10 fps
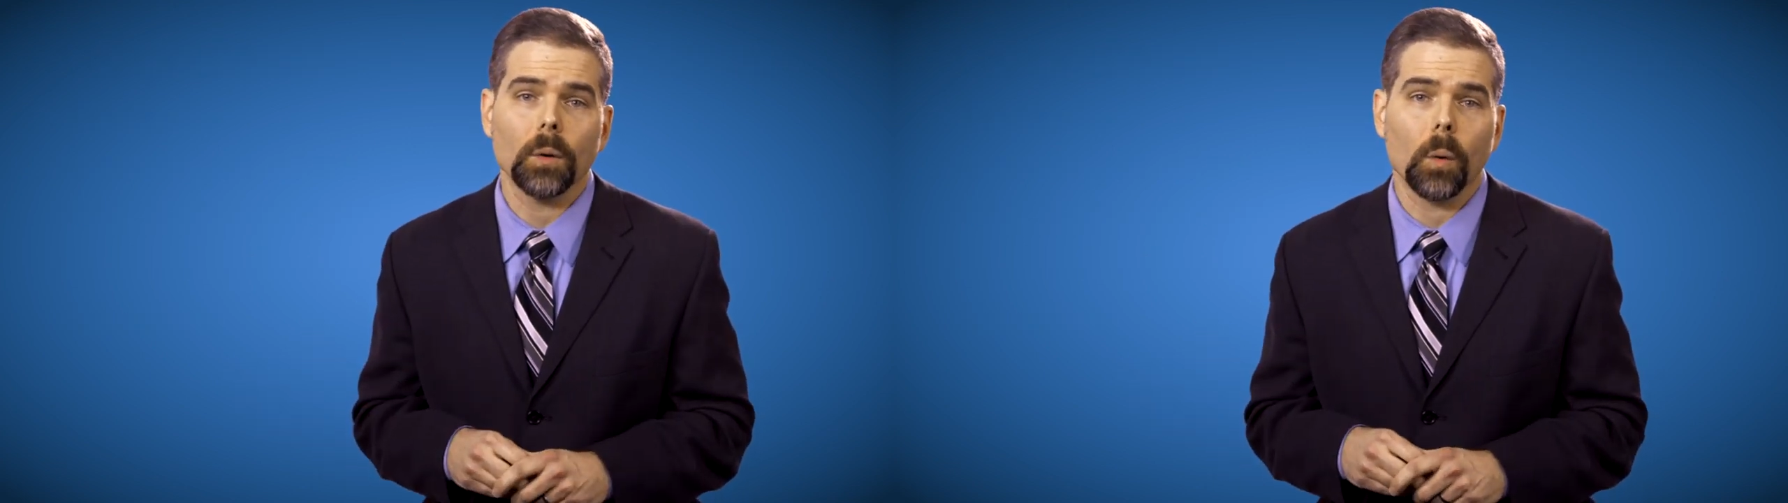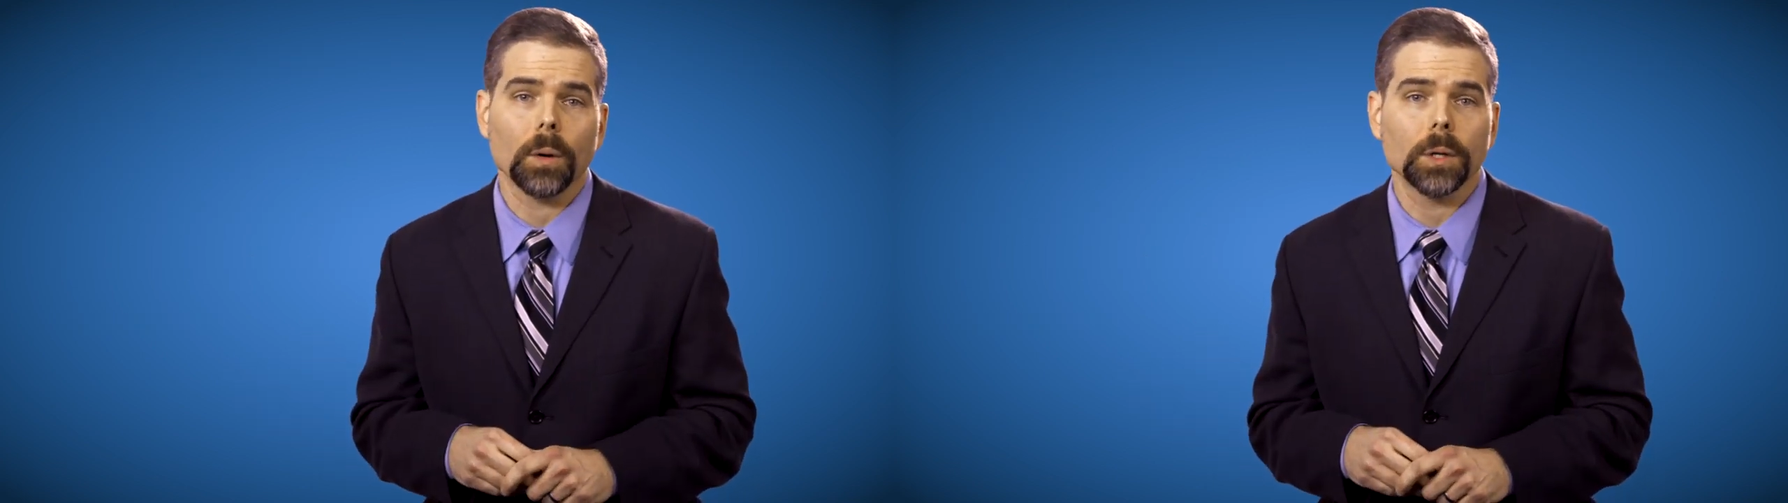
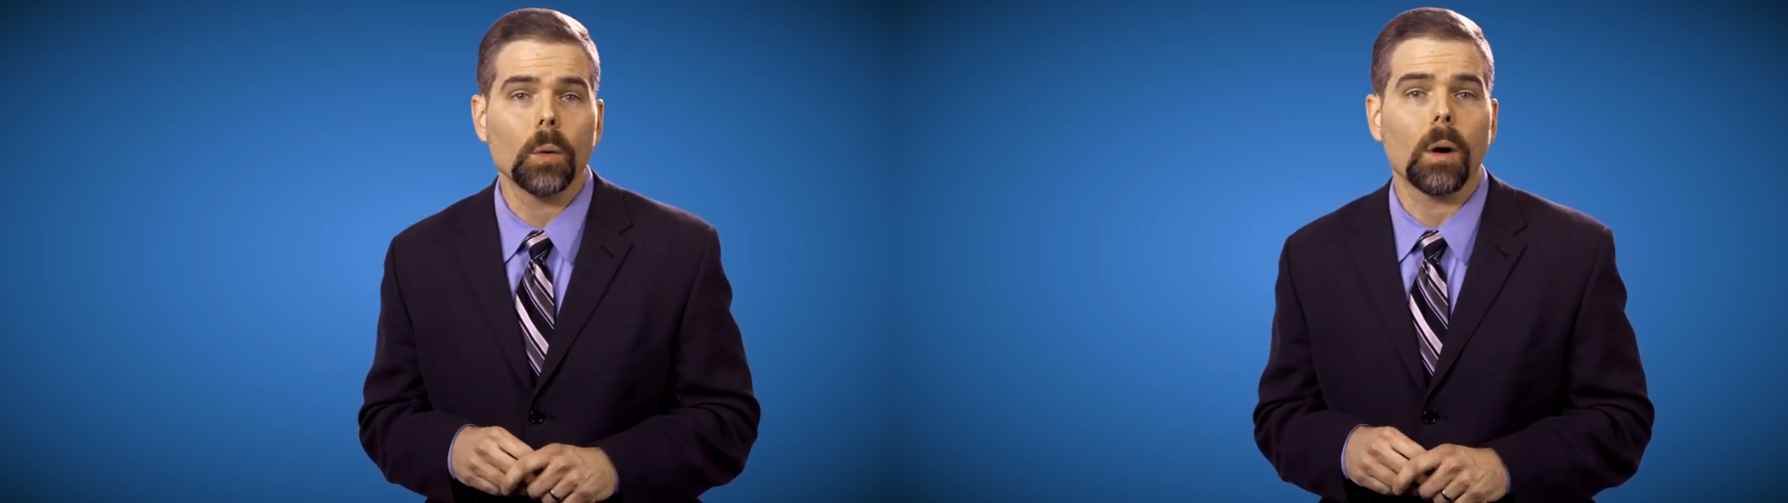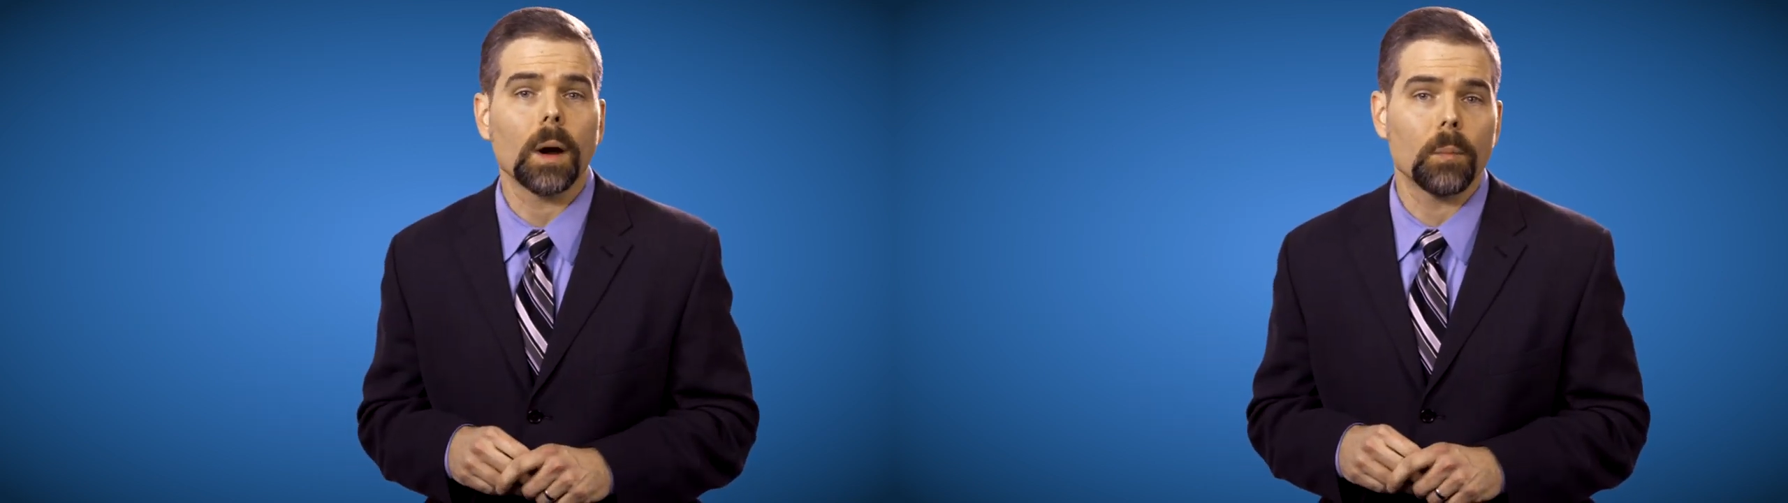or
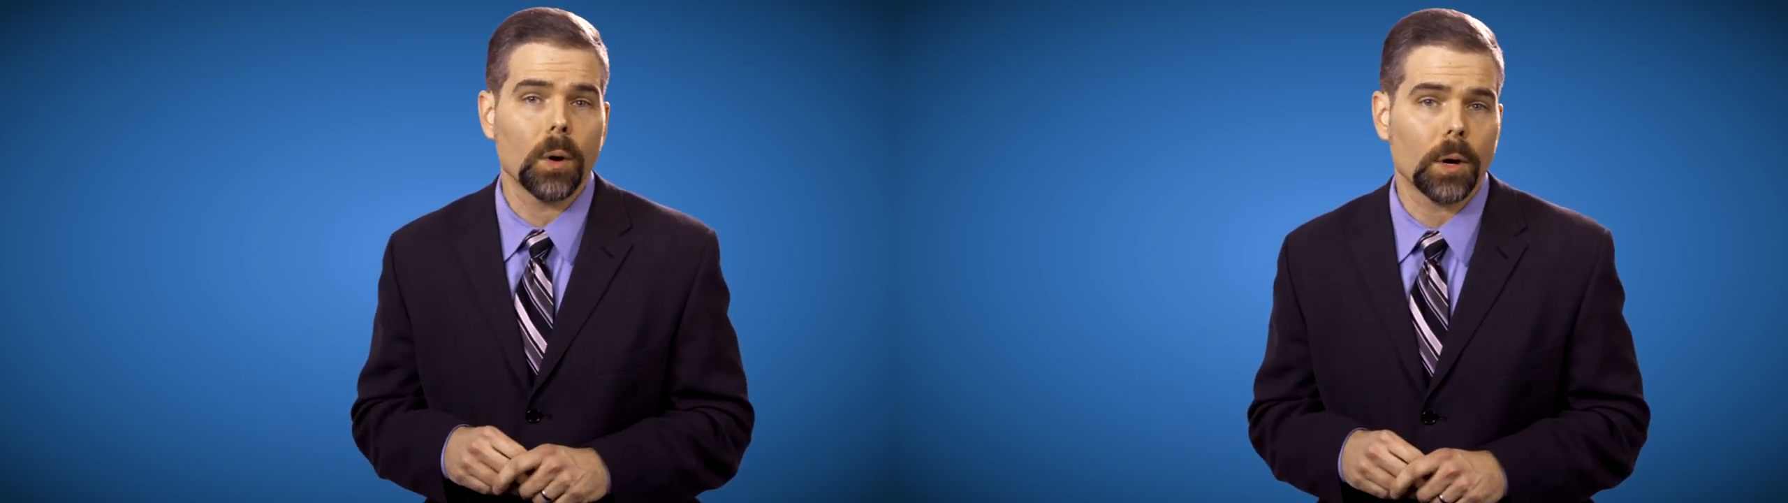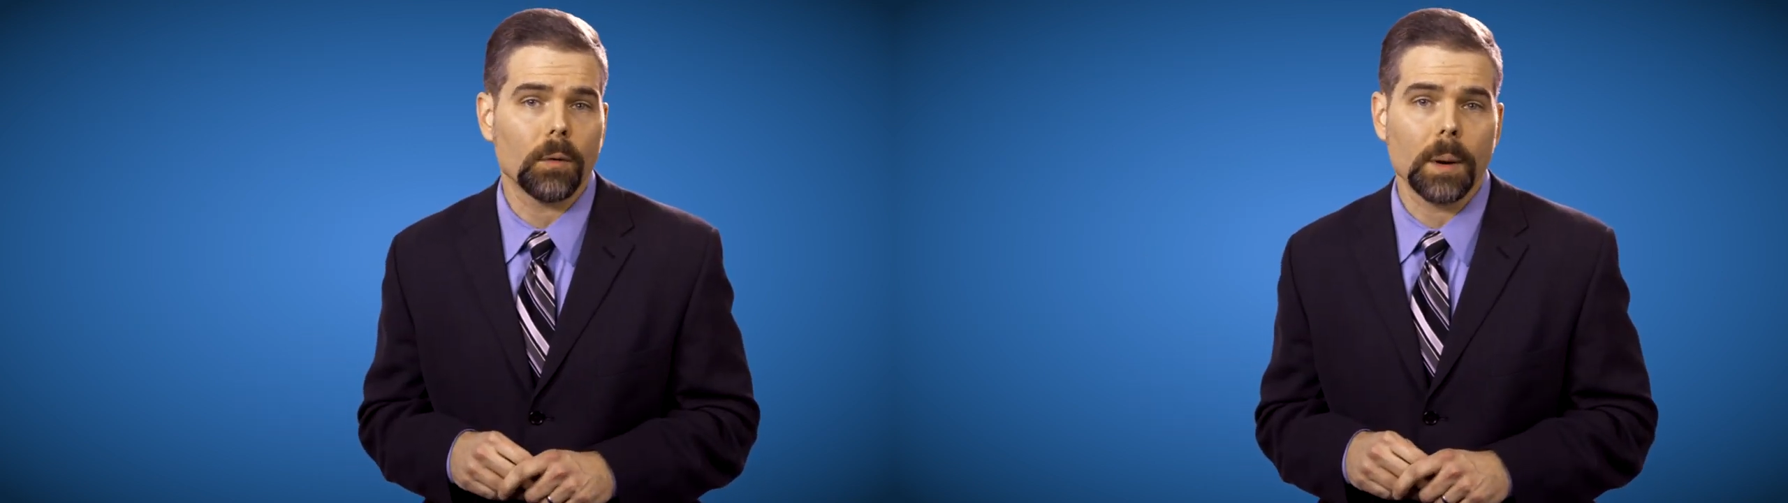you are a
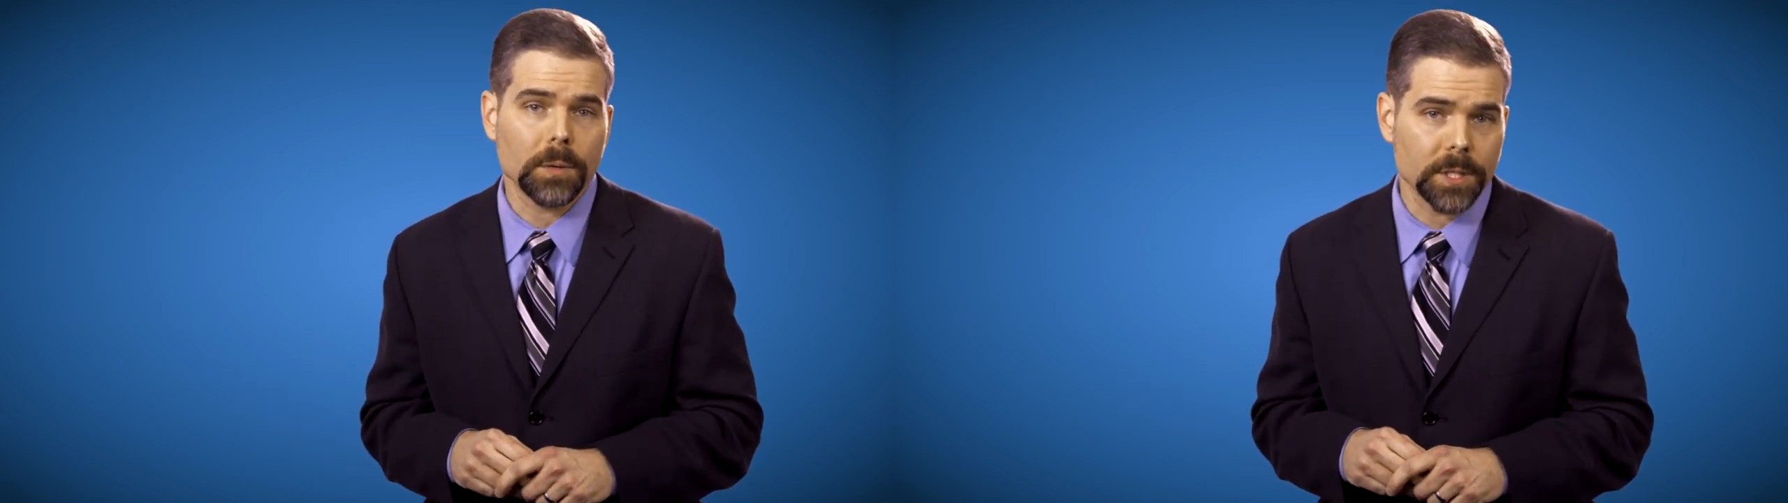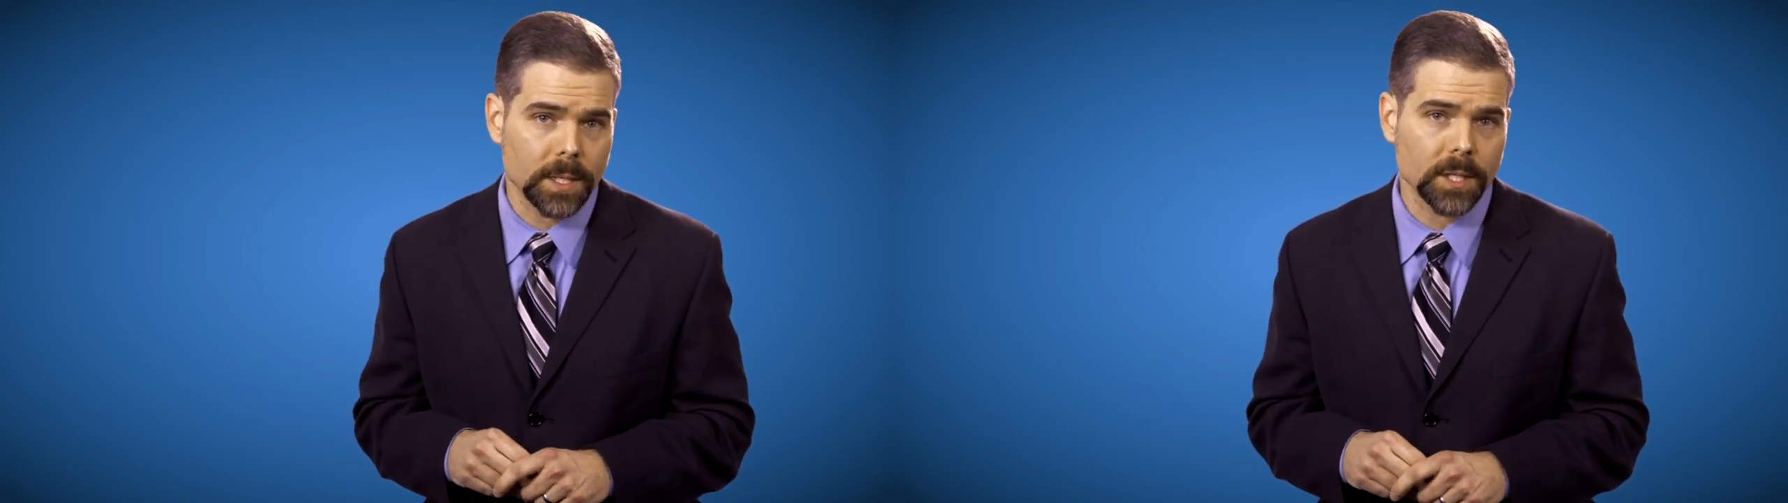broker
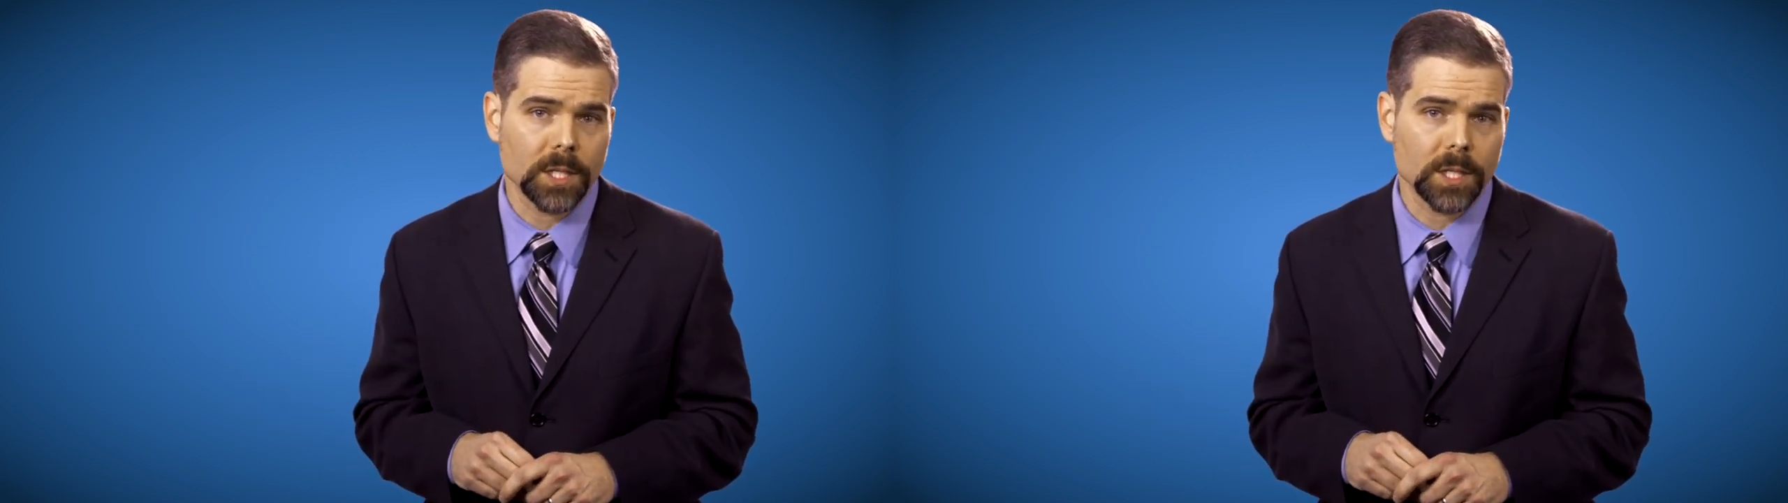representing